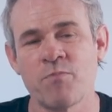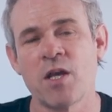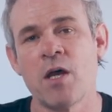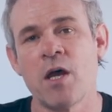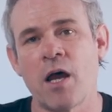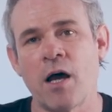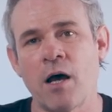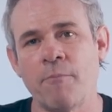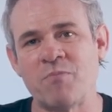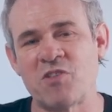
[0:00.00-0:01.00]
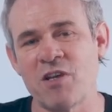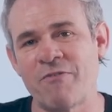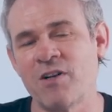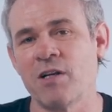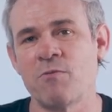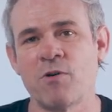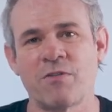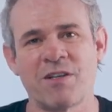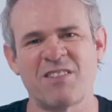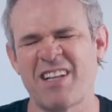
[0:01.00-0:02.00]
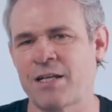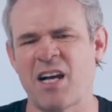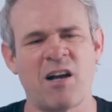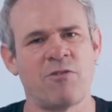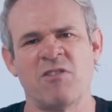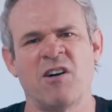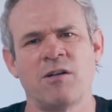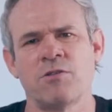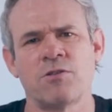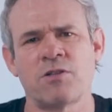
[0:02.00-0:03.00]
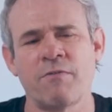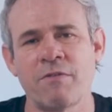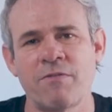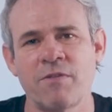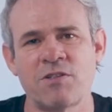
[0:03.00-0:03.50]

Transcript: Um, um, definitely worth it's like $100 or something.